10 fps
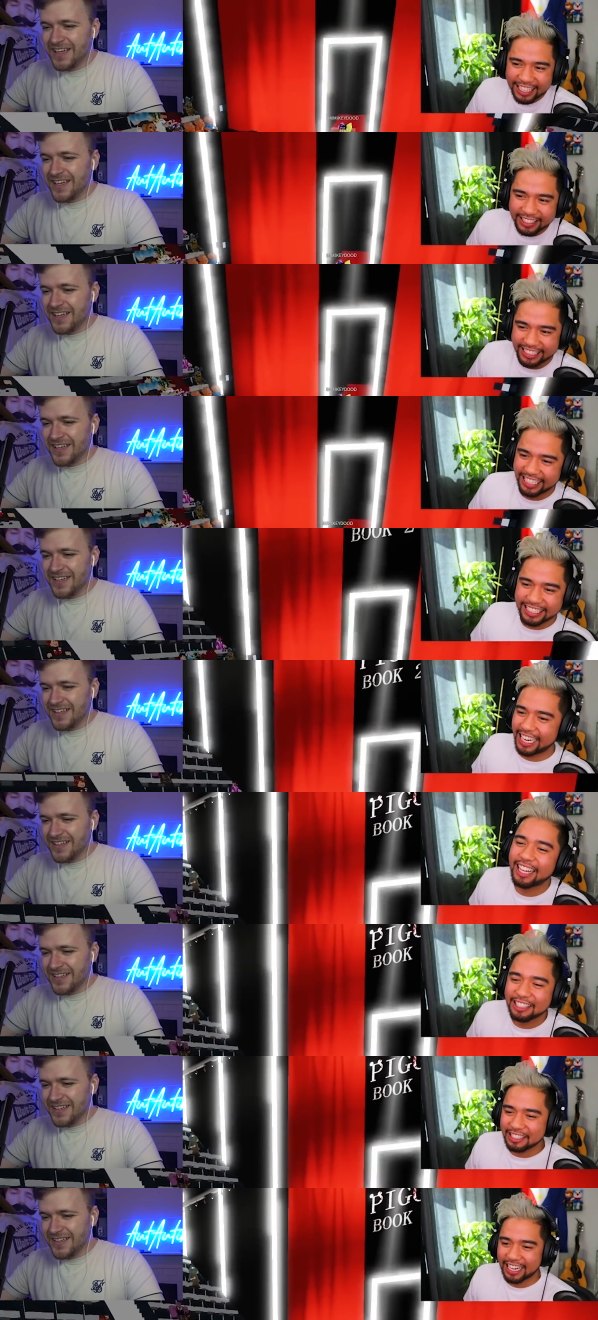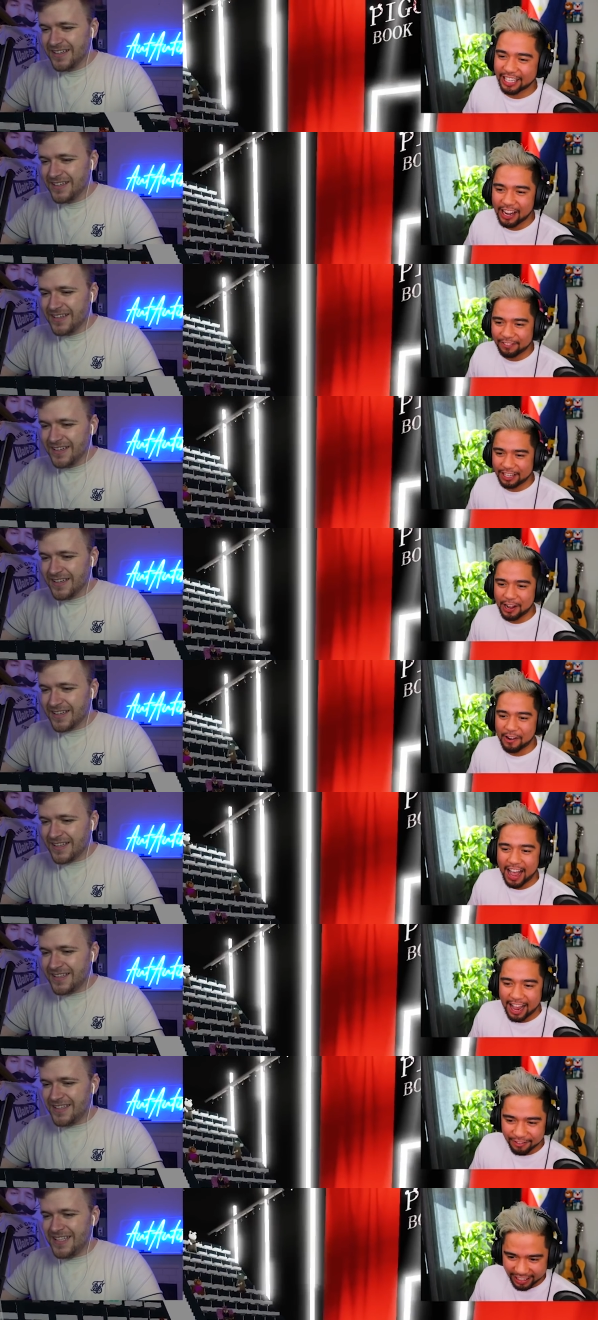Speaker 1: little detail is like, you have to know
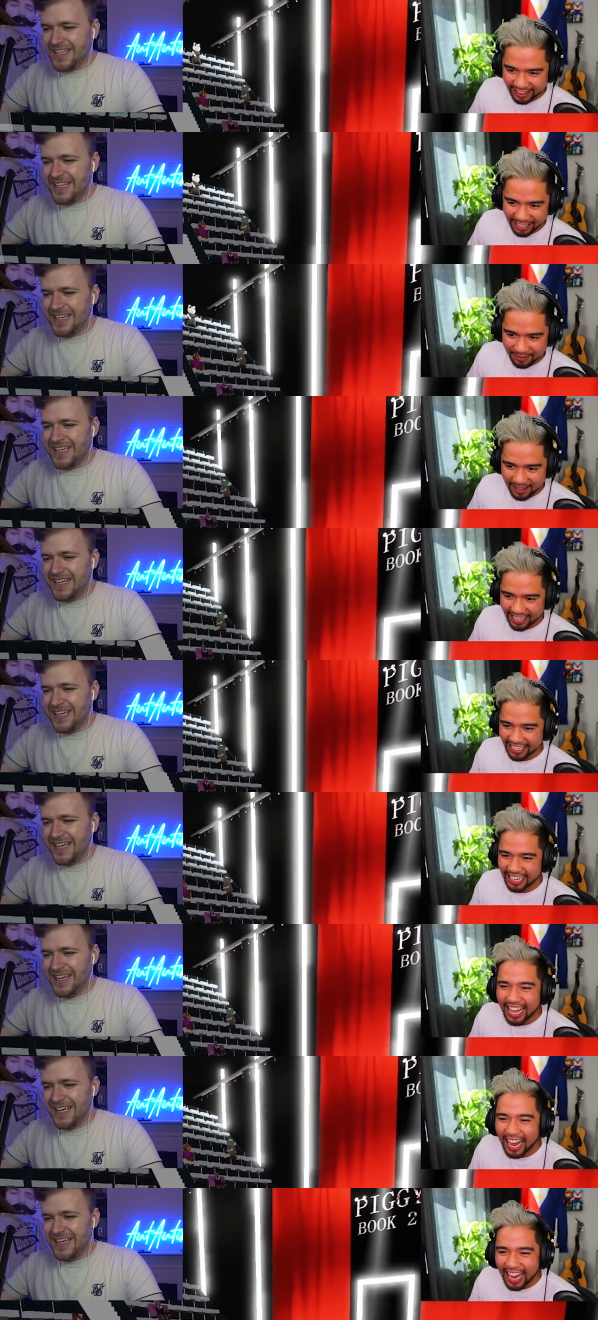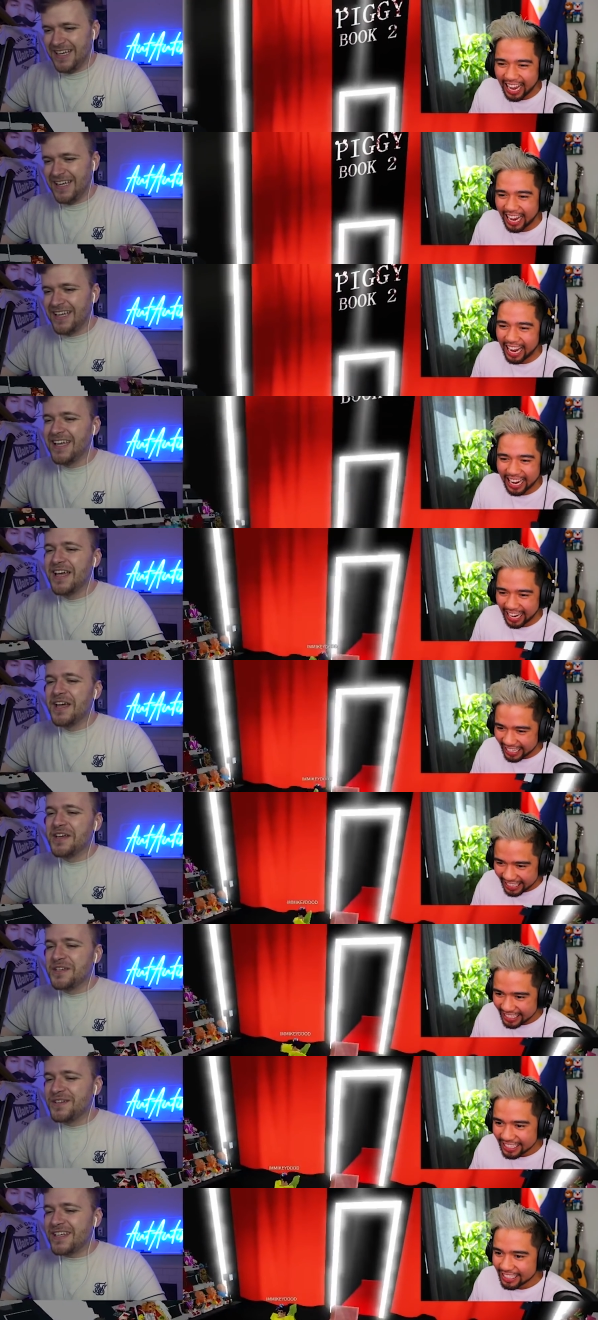everything about it.
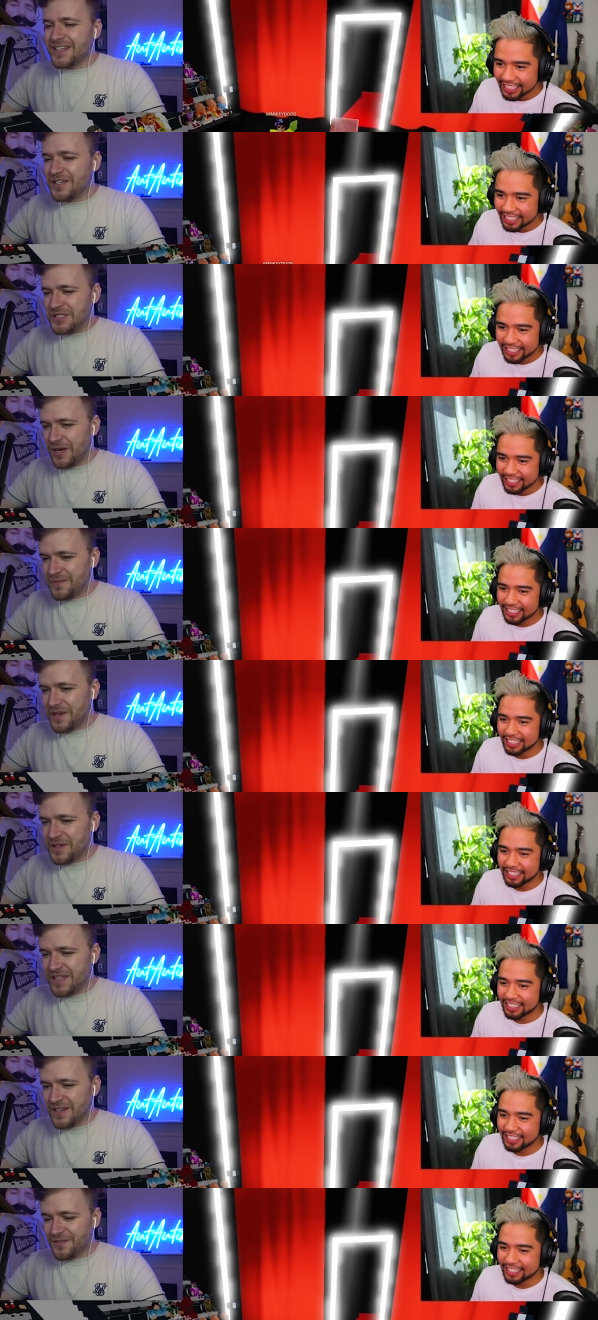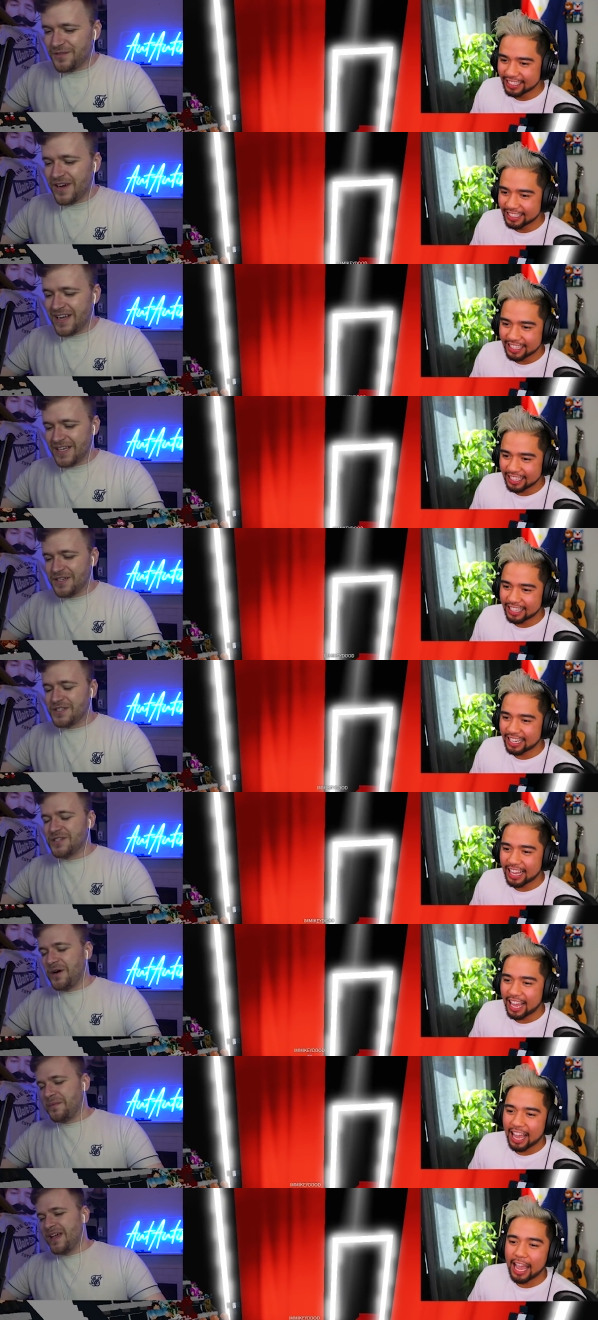
Speaker 2: You did a good job, though. You did a really good
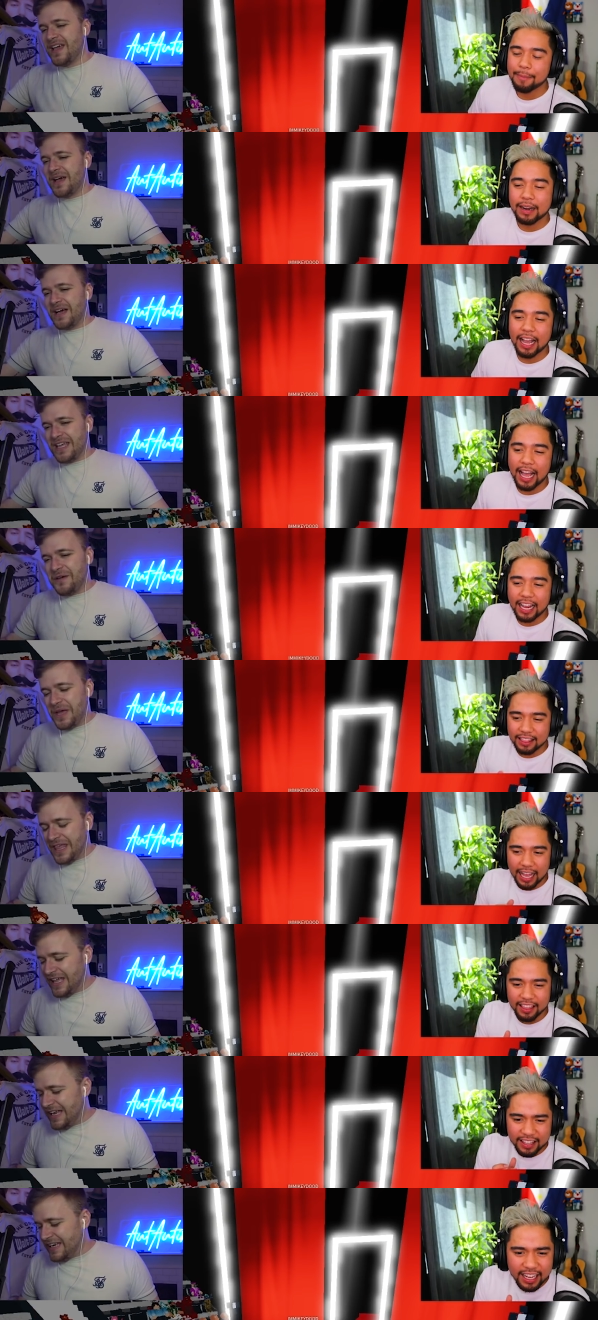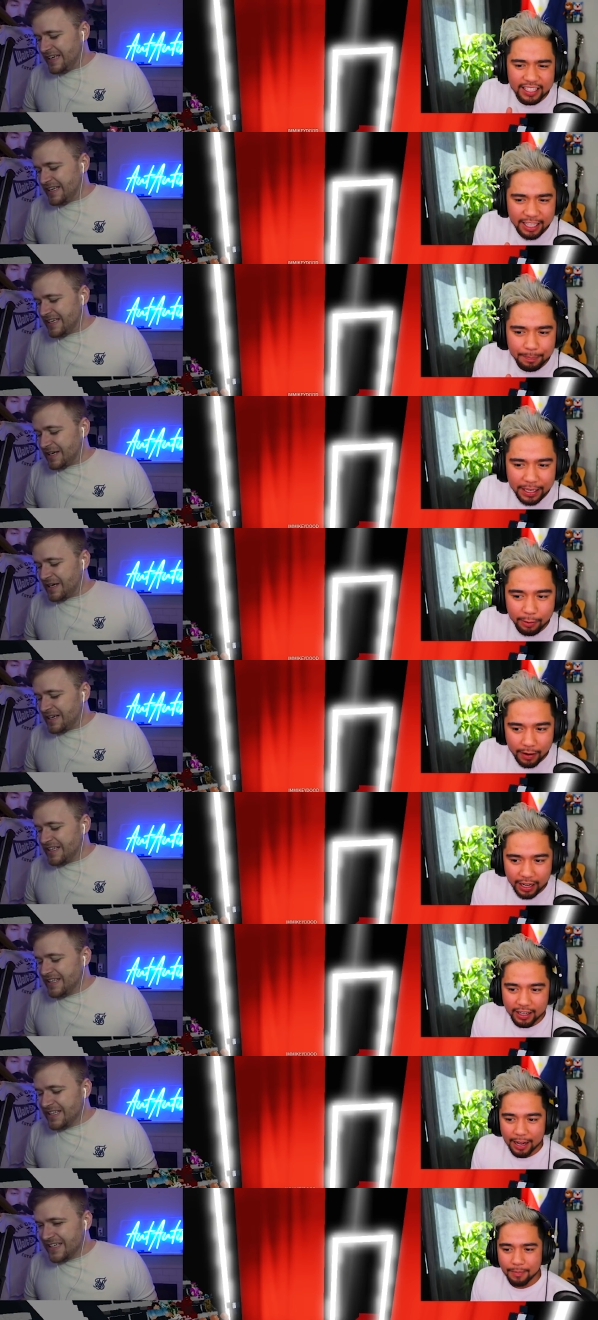job.
Speaker 1: Hey, but I think I did beat a
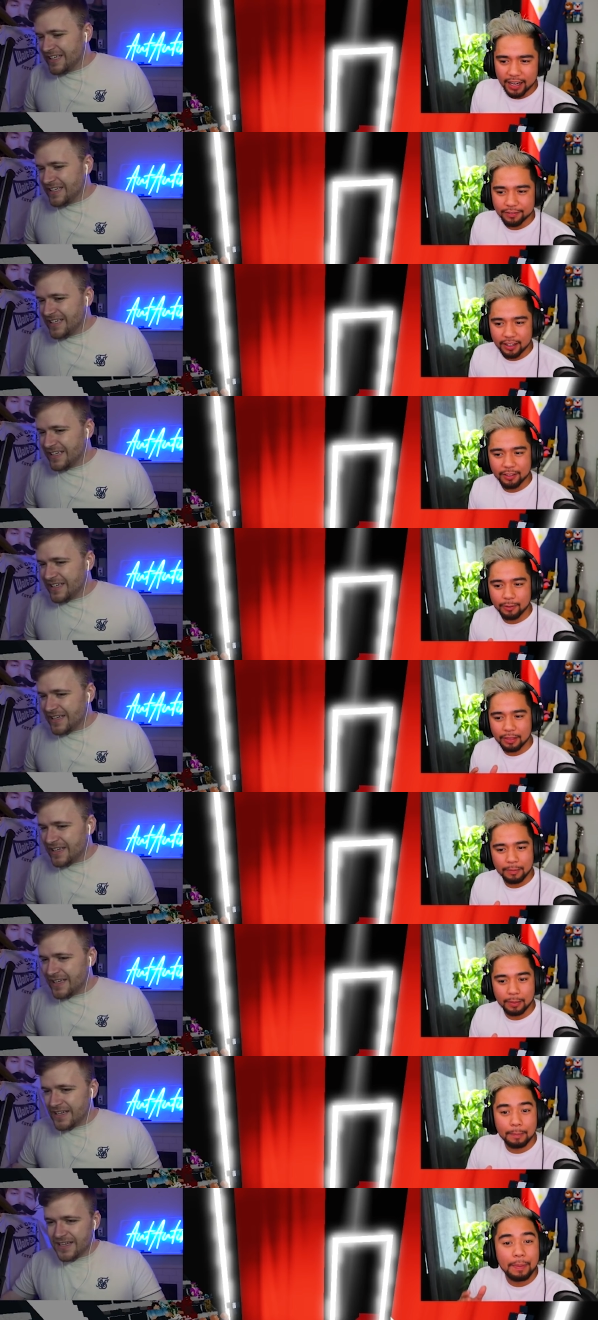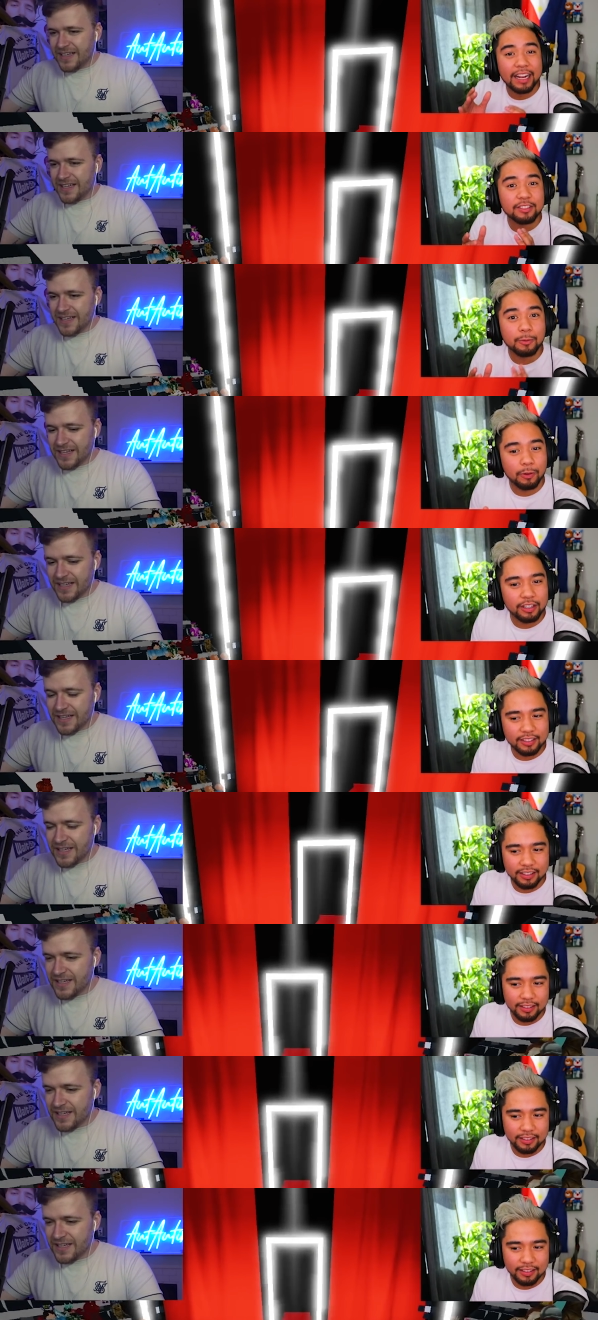record. I might have done the best worst